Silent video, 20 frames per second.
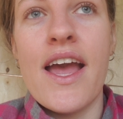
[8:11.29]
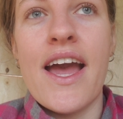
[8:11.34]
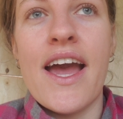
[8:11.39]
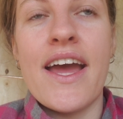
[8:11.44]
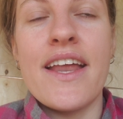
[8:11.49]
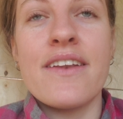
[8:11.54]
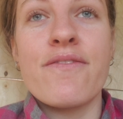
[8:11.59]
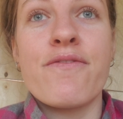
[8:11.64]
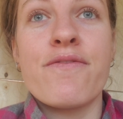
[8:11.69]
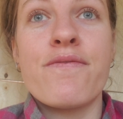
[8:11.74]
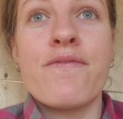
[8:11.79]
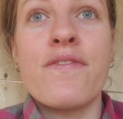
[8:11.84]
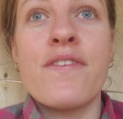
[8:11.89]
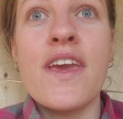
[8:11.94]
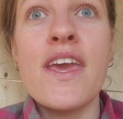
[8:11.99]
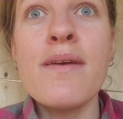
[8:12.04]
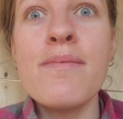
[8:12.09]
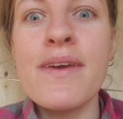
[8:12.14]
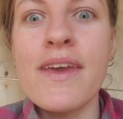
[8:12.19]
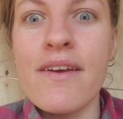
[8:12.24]
And
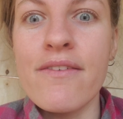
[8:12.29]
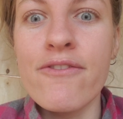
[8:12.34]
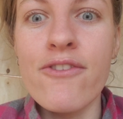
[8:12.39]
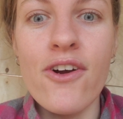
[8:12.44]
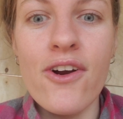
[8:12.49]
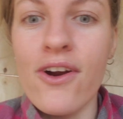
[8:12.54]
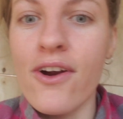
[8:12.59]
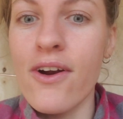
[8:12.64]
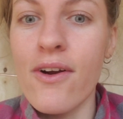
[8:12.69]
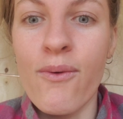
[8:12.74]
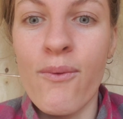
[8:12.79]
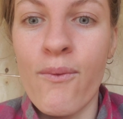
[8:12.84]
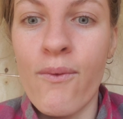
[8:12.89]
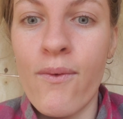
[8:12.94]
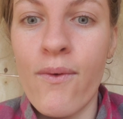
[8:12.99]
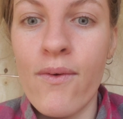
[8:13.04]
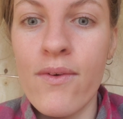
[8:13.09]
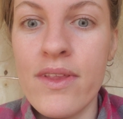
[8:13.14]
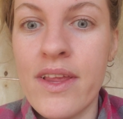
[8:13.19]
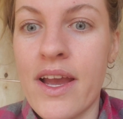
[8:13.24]
Phoebe, for
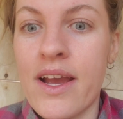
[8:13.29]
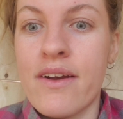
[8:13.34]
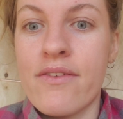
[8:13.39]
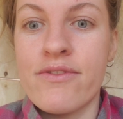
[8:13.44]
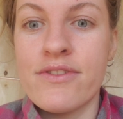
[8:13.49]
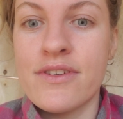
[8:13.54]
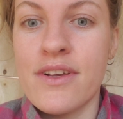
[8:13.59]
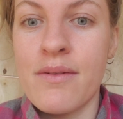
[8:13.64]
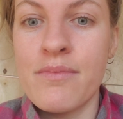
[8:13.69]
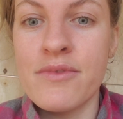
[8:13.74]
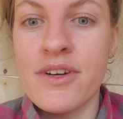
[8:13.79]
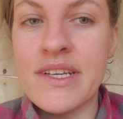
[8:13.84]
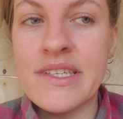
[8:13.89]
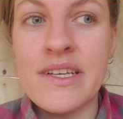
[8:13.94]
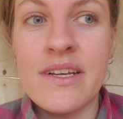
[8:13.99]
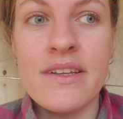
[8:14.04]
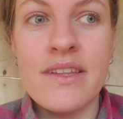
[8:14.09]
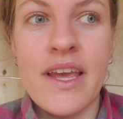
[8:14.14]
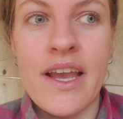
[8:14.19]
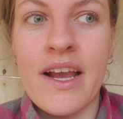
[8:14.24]
like some
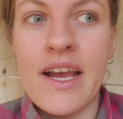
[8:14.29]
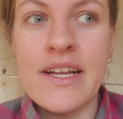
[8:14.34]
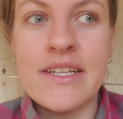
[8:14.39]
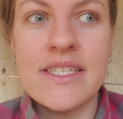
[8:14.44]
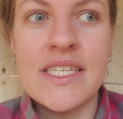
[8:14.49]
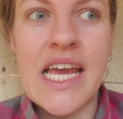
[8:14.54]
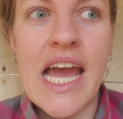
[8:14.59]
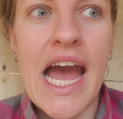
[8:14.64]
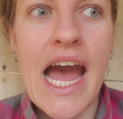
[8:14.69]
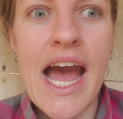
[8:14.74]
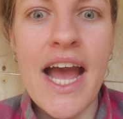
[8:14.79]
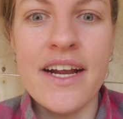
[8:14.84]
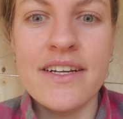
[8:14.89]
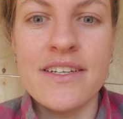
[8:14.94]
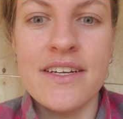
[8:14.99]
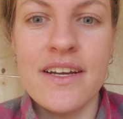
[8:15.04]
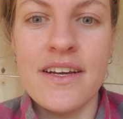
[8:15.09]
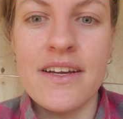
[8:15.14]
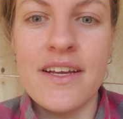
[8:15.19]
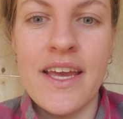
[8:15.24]
reason, like
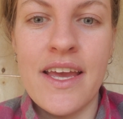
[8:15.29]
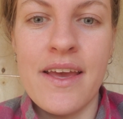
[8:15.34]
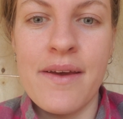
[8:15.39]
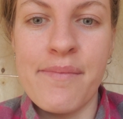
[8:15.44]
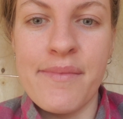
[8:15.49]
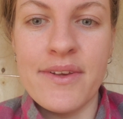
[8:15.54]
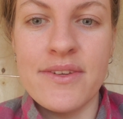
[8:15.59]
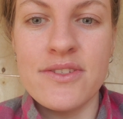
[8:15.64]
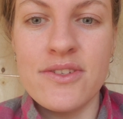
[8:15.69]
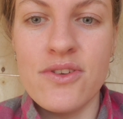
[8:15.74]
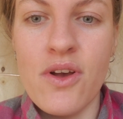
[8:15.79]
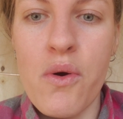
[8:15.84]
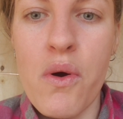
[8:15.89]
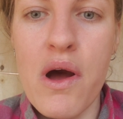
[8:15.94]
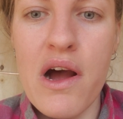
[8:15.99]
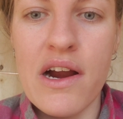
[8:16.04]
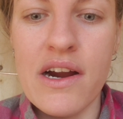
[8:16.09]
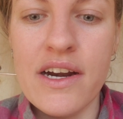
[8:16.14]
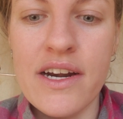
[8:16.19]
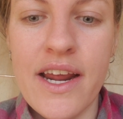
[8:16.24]
attacked him so
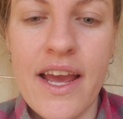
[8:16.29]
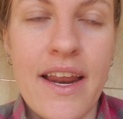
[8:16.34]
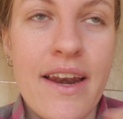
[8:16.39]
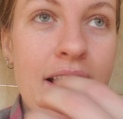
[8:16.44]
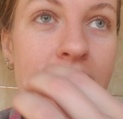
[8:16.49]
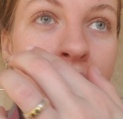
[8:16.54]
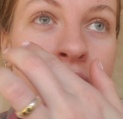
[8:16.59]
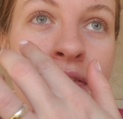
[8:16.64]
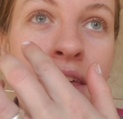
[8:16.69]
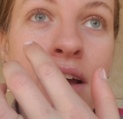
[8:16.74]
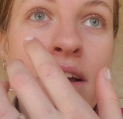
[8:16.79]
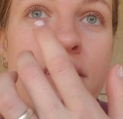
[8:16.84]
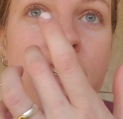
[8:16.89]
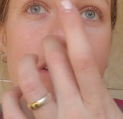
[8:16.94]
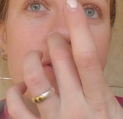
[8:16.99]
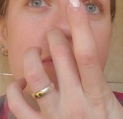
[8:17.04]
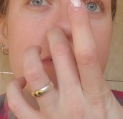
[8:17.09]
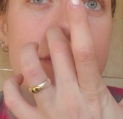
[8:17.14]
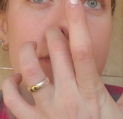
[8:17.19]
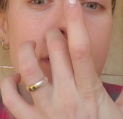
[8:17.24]
hard, and I thought
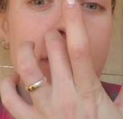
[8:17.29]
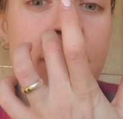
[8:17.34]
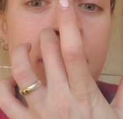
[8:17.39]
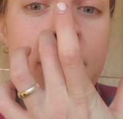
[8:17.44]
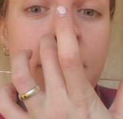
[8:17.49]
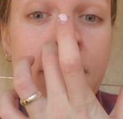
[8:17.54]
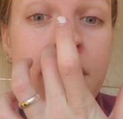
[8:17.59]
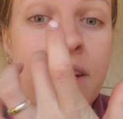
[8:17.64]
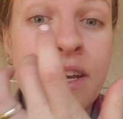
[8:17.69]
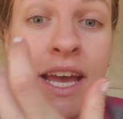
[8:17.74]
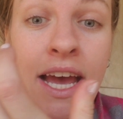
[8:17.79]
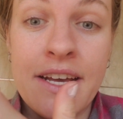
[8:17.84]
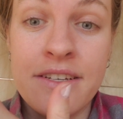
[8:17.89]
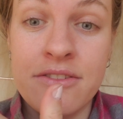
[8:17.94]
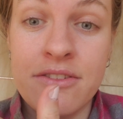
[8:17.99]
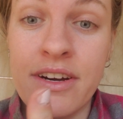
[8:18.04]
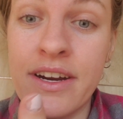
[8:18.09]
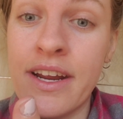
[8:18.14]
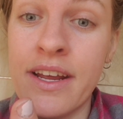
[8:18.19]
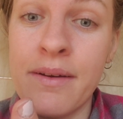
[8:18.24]
she was literally gonna
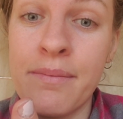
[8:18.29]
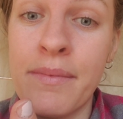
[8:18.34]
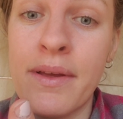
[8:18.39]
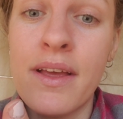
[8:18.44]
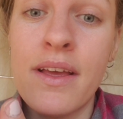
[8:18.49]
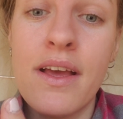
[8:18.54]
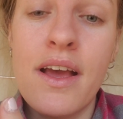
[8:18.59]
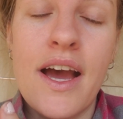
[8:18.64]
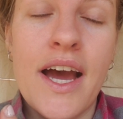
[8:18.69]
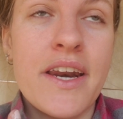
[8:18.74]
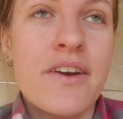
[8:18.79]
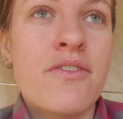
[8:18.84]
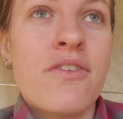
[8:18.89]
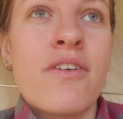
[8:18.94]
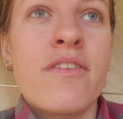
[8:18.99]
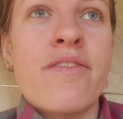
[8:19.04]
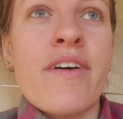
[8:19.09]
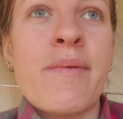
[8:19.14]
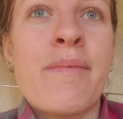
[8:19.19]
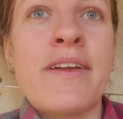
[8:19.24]
castrate him. I don't
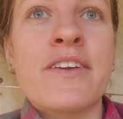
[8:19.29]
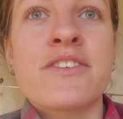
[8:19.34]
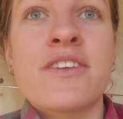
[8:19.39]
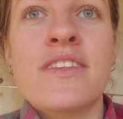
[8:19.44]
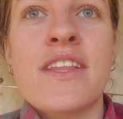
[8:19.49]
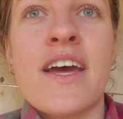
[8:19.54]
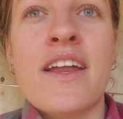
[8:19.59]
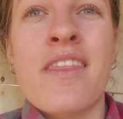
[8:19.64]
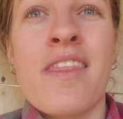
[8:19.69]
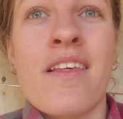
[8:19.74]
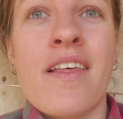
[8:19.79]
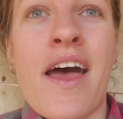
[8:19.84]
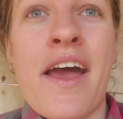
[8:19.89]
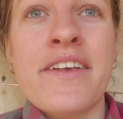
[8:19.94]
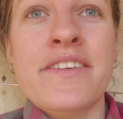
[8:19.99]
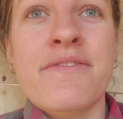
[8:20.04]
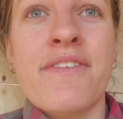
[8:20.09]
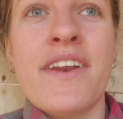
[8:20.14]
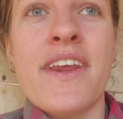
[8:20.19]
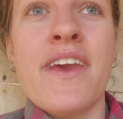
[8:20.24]
know if I mentioned that in the
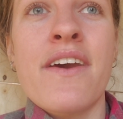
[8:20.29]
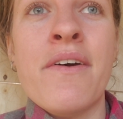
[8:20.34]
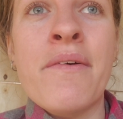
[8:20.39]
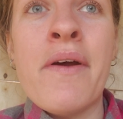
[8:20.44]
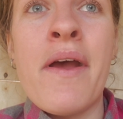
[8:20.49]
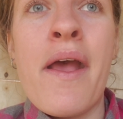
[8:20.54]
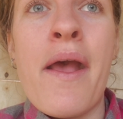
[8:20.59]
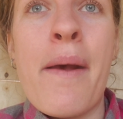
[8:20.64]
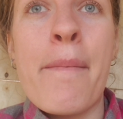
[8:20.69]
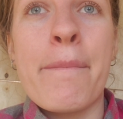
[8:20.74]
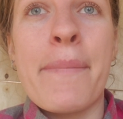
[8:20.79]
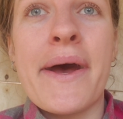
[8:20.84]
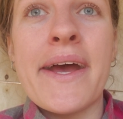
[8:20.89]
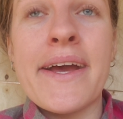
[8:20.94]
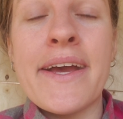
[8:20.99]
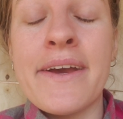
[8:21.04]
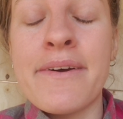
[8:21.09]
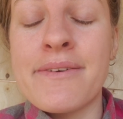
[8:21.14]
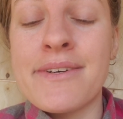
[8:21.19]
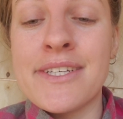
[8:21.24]
last video,
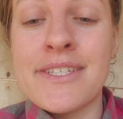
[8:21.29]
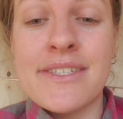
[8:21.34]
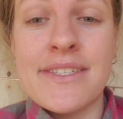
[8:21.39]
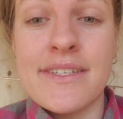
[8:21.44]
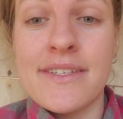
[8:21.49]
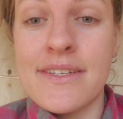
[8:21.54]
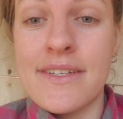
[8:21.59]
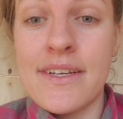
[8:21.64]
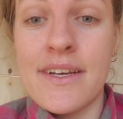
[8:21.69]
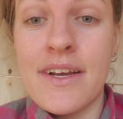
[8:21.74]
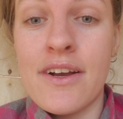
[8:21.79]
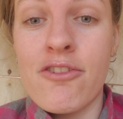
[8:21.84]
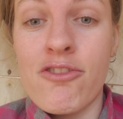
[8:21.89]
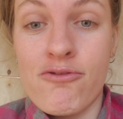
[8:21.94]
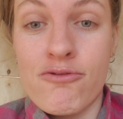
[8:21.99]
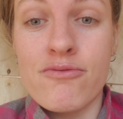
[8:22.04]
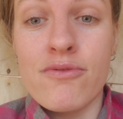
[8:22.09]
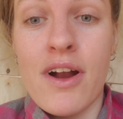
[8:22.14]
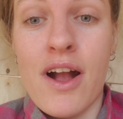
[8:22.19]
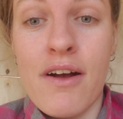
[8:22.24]
but it was
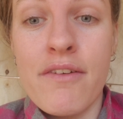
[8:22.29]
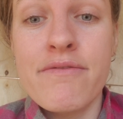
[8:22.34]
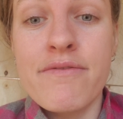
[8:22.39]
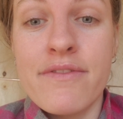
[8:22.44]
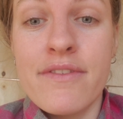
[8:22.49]
rough.